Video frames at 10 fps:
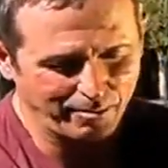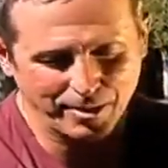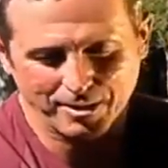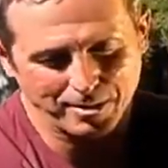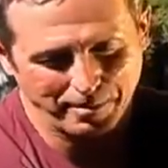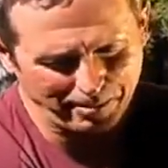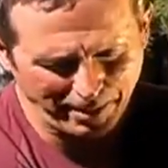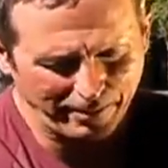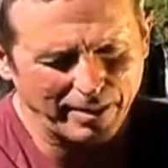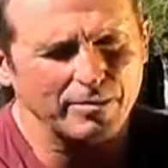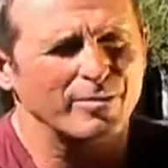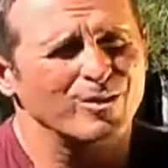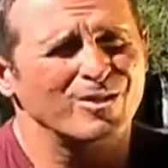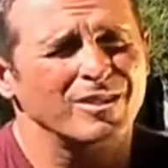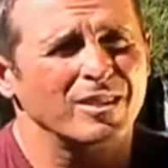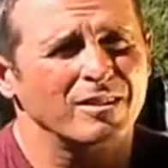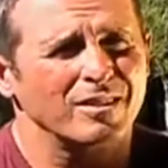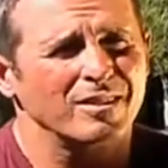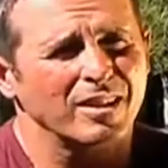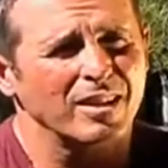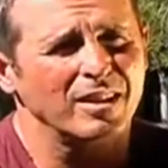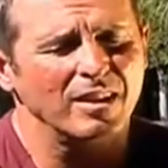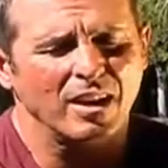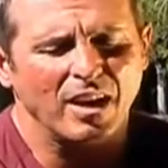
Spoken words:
which has been my favorite food since I was a little kid.